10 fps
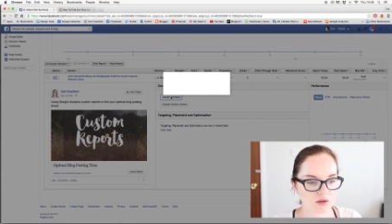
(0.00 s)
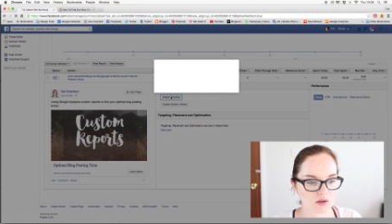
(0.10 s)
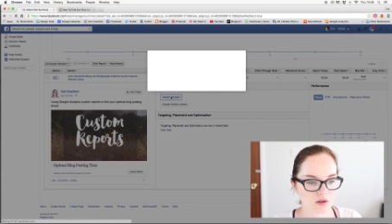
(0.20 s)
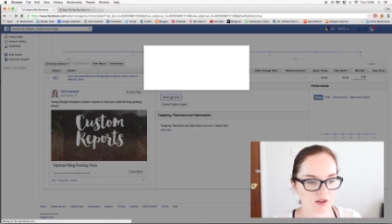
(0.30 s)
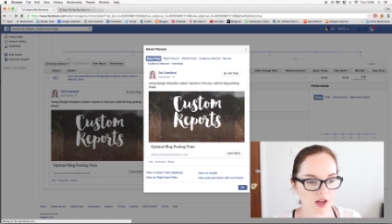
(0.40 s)

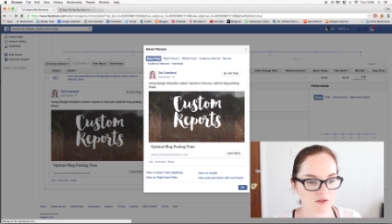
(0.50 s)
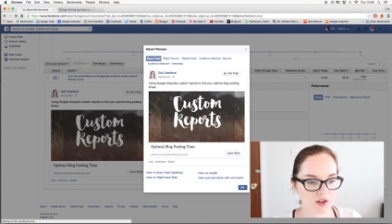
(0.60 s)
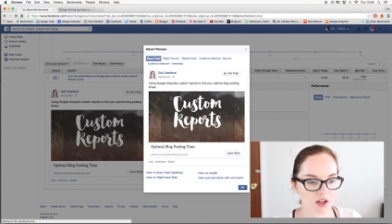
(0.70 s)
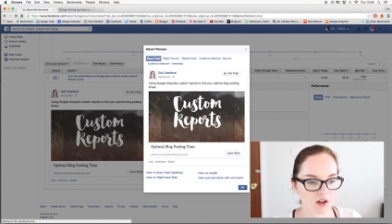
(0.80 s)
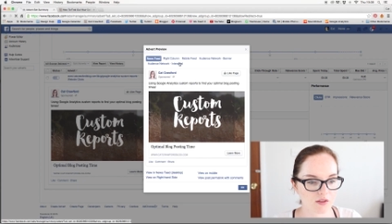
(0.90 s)
So that, if
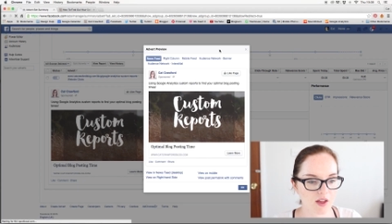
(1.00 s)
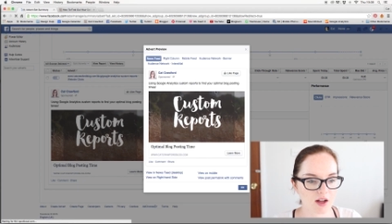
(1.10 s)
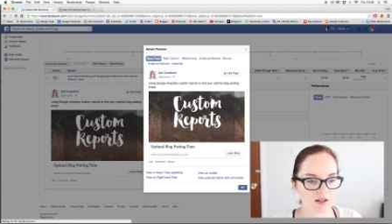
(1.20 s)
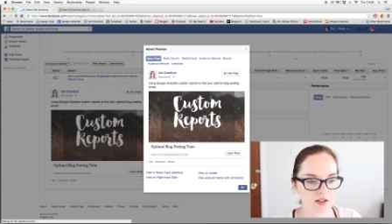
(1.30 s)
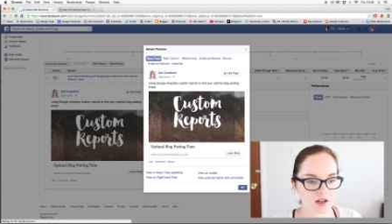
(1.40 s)
you click on
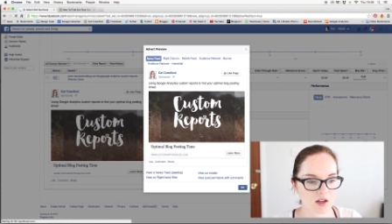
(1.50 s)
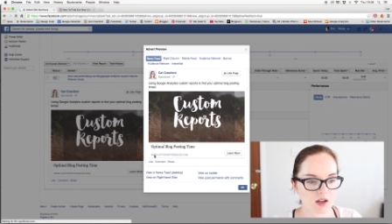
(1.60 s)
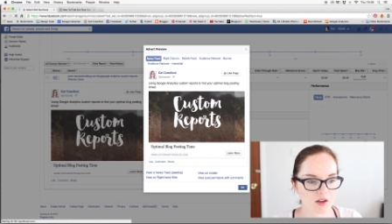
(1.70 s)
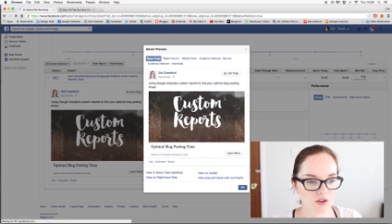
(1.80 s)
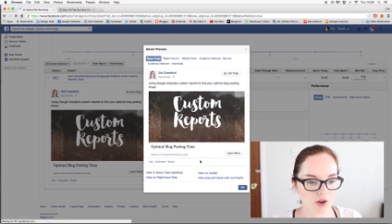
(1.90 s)
that,
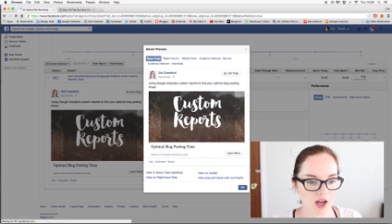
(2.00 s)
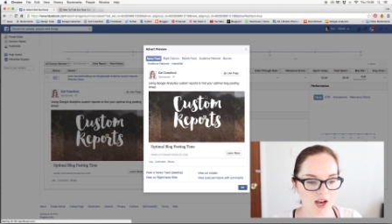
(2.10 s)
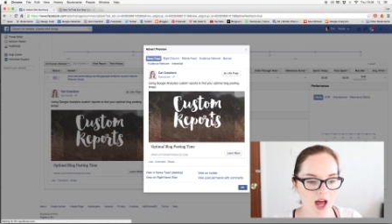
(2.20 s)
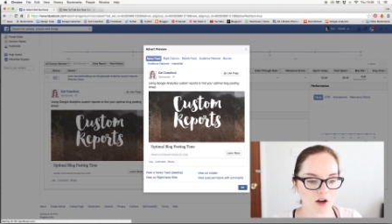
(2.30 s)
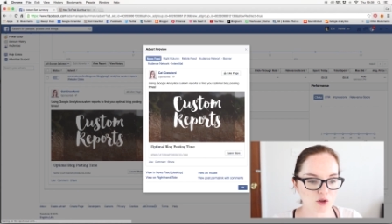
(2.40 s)
you'll get
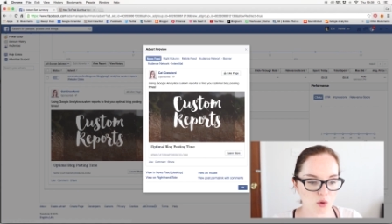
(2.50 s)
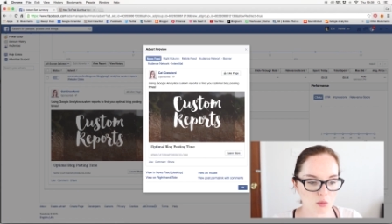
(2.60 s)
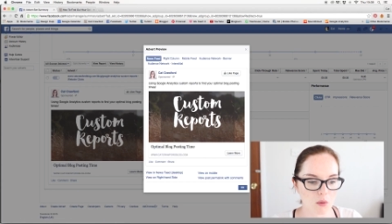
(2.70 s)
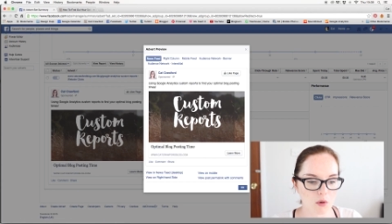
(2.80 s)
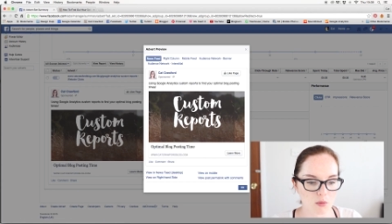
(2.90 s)
an actual
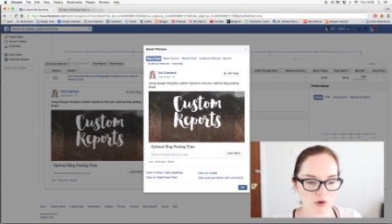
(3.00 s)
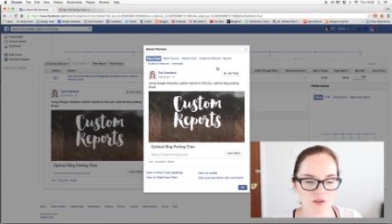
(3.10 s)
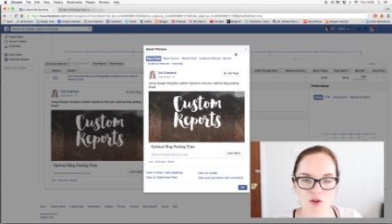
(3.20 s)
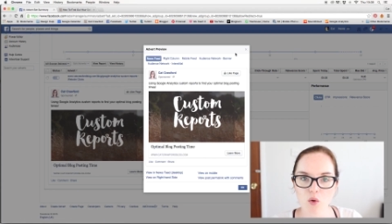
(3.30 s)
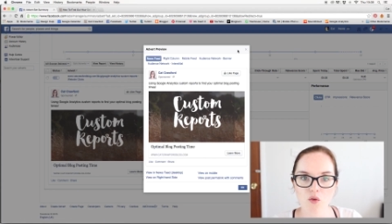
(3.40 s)
proper
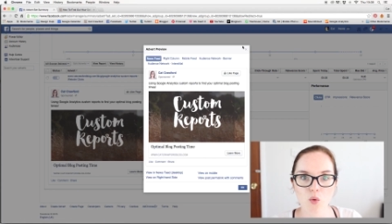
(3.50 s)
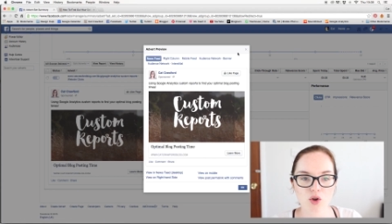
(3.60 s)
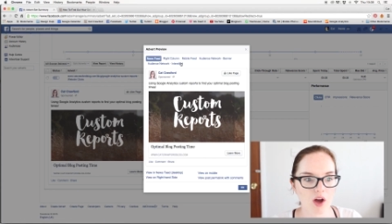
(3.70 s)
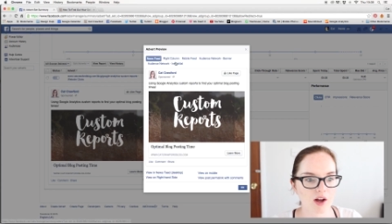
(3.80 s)
preview of what your